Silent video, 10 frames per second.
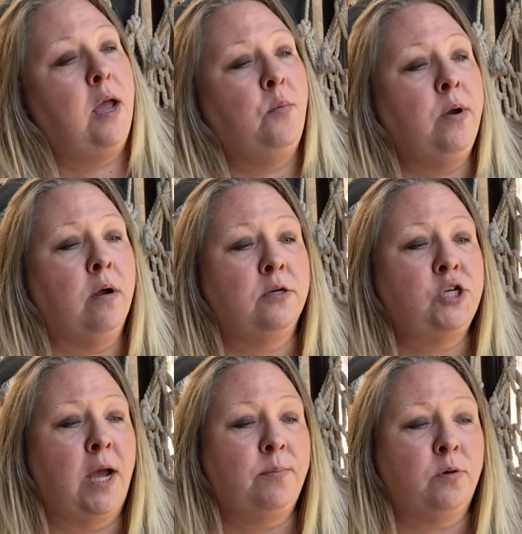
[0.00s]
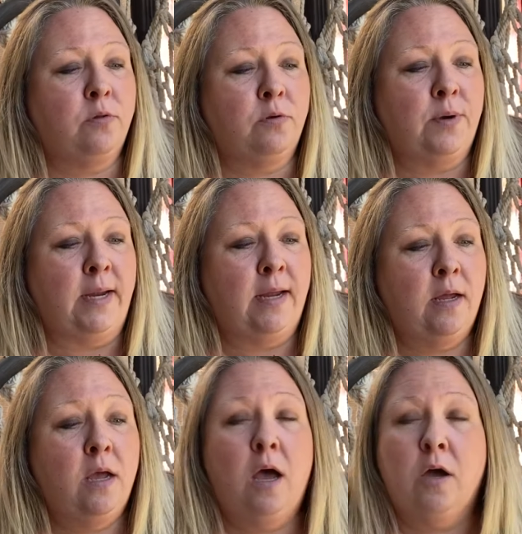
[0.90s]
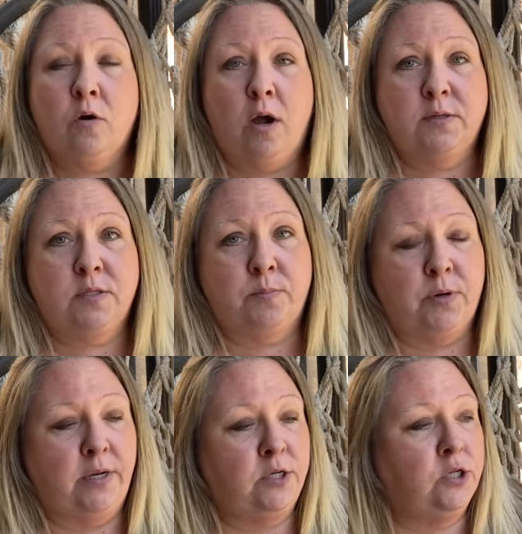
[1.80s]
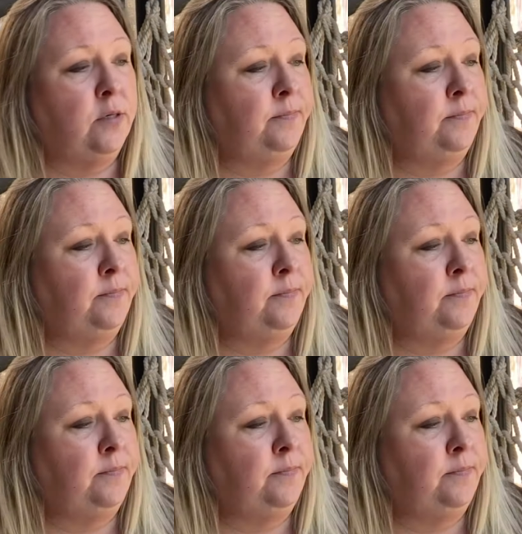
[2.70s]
and we are on chapter 3, Across the Bridge.